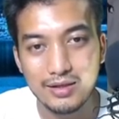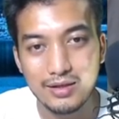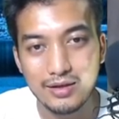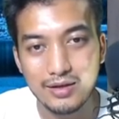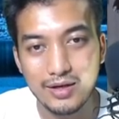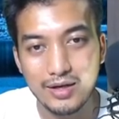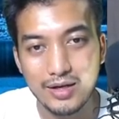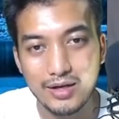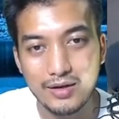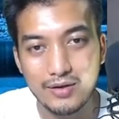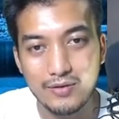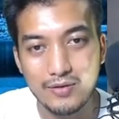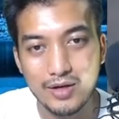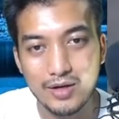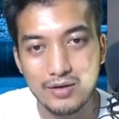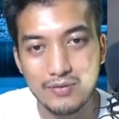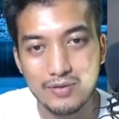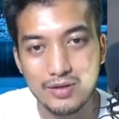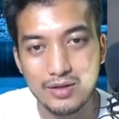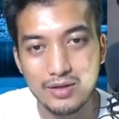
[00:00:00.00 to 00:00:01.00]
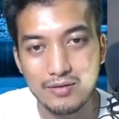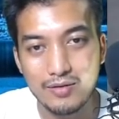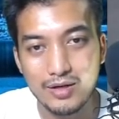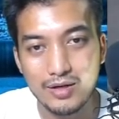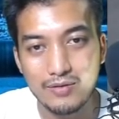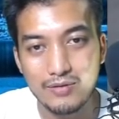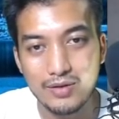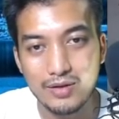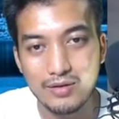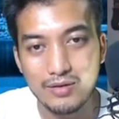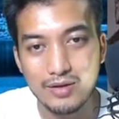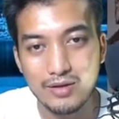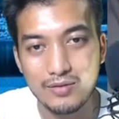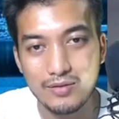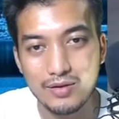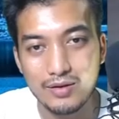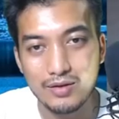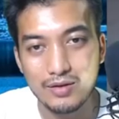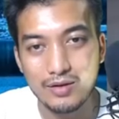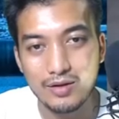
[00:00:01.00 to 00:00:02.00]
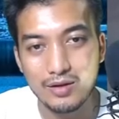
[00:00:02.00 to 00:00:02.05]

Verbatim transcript: Okay, right over there, right over there, right over there.